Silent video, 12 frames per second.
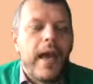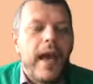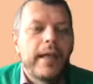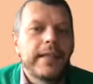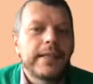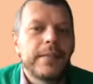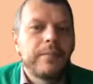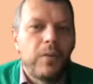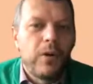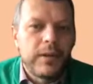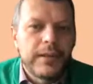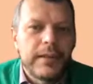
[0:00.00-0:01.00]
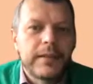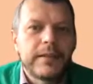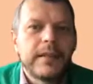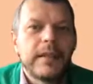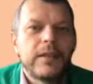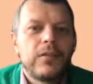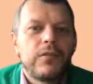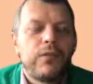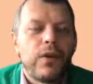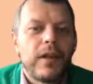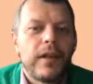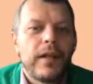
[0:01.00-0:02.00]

And it's important for